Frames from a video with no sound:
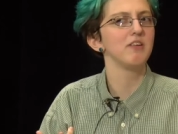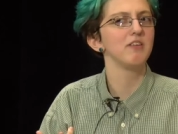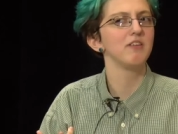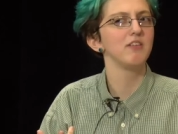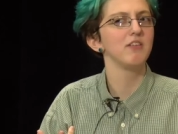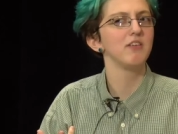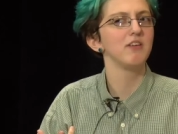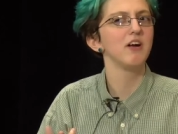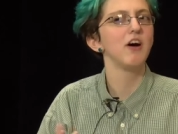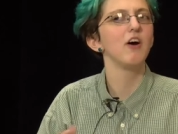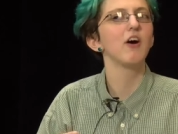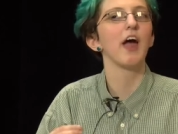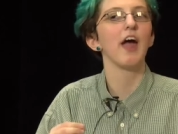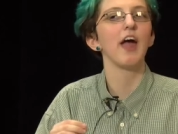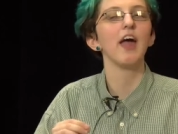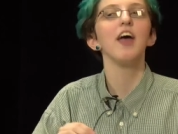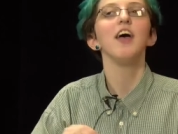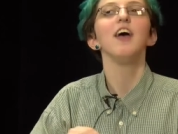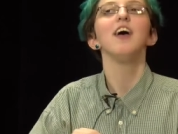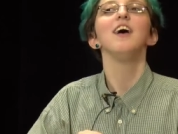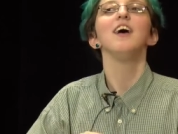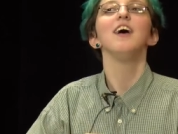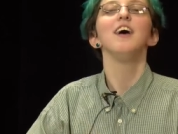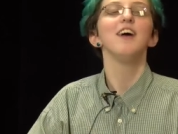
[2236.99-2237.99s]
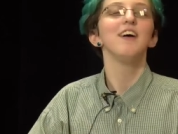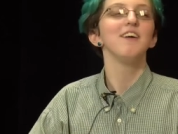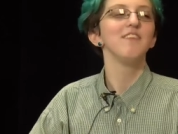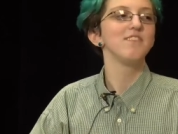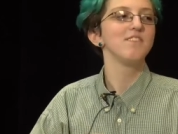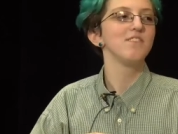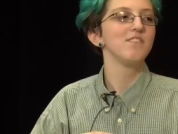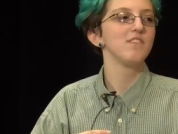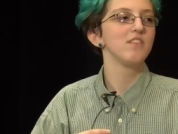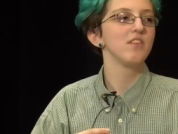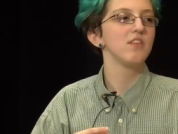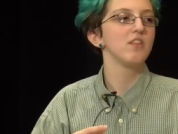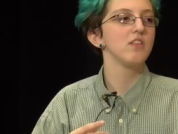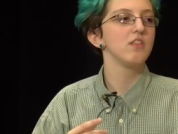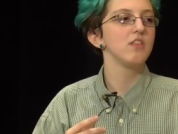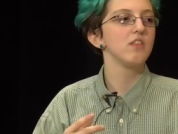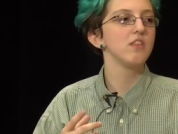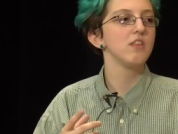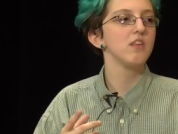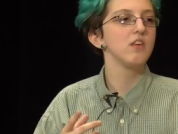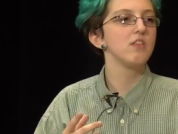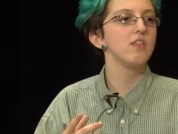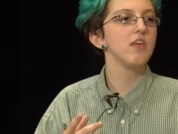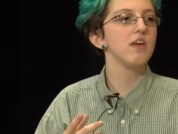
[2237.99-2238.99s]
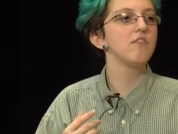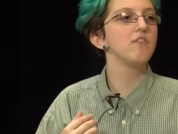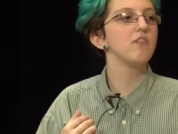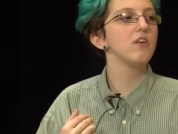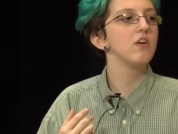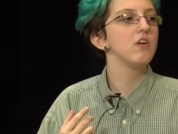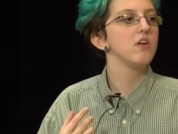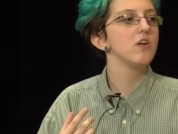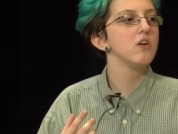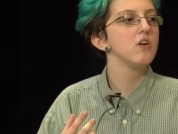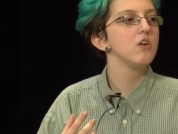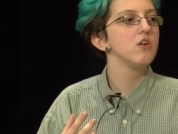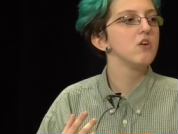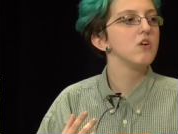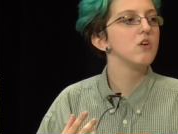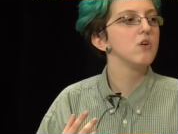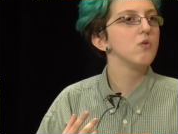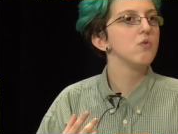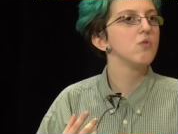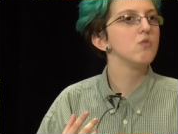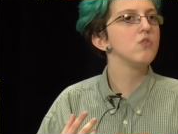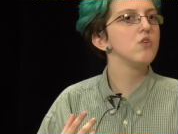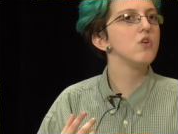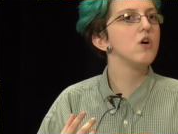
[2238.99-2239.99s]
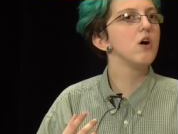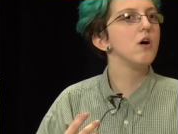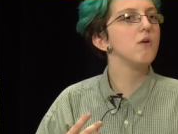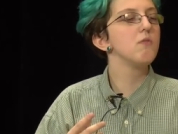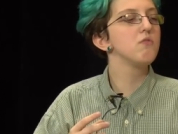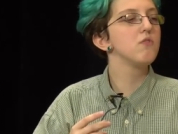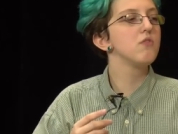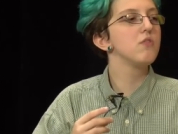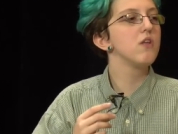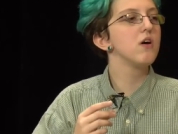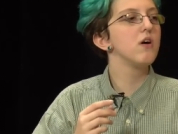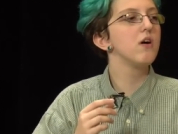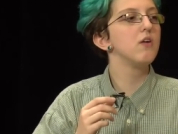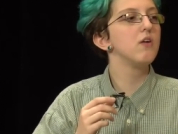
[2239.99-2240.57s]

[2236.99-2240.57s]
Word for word: Yeah. Okay. Like they, they visit. I don't know. Or they, she visits her. Uh, Asami visits